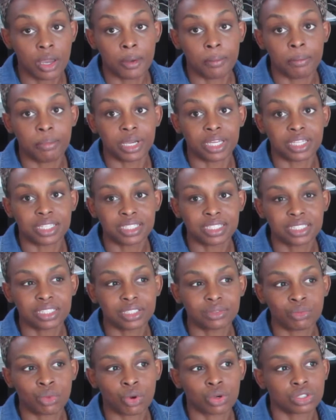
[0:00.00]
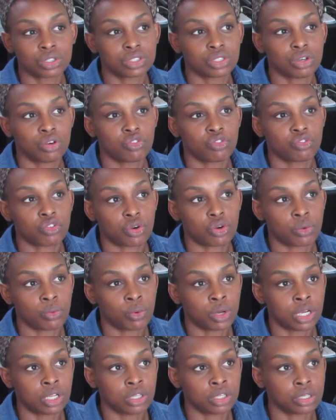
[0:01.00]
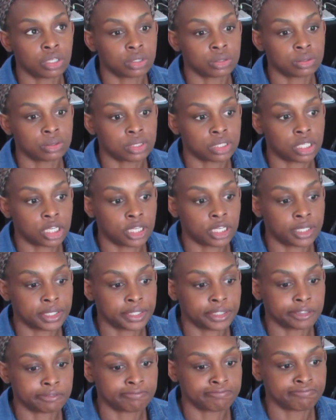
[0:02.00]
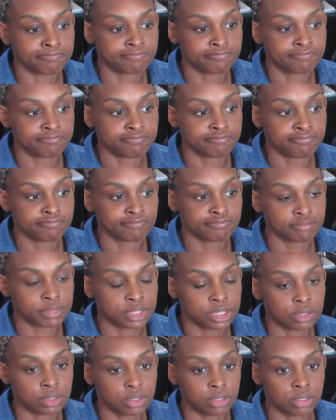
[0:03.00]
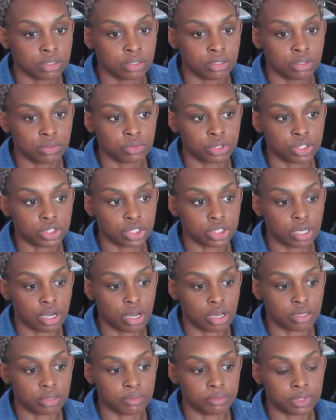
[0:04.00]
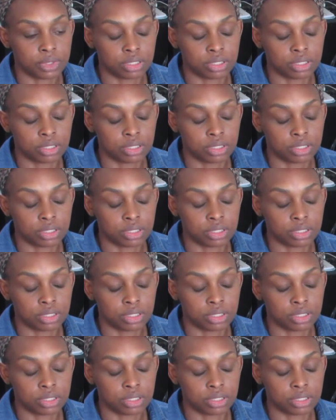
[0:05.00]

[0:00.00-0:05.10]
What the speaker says: But this is more so for one of those what you call them?